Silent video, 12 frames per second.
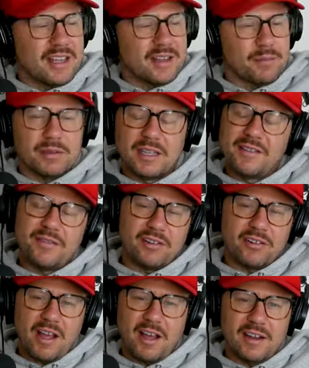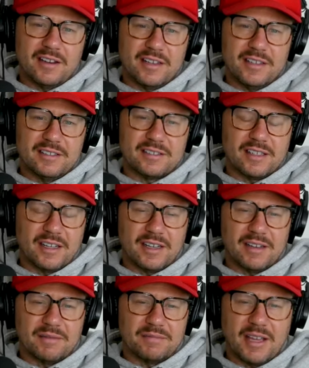uh, believe it or not, is
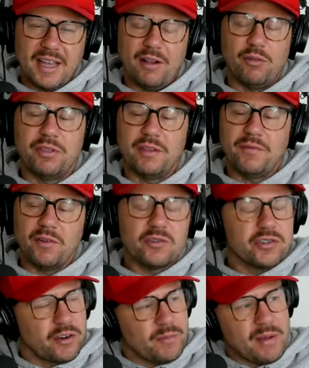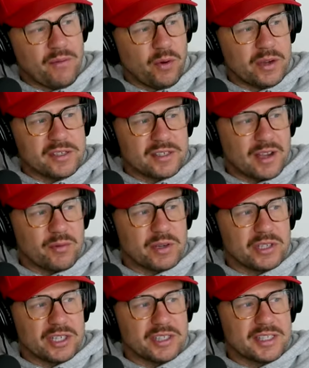uh, the healthy version of my voice. I
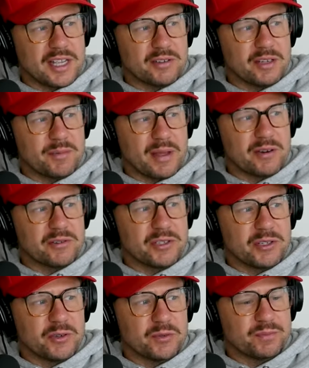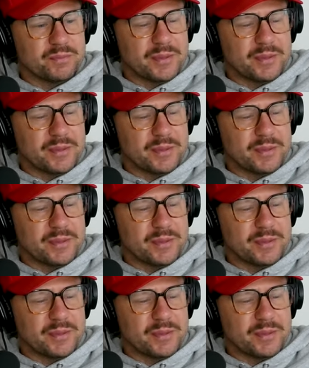wish it sounded better, too.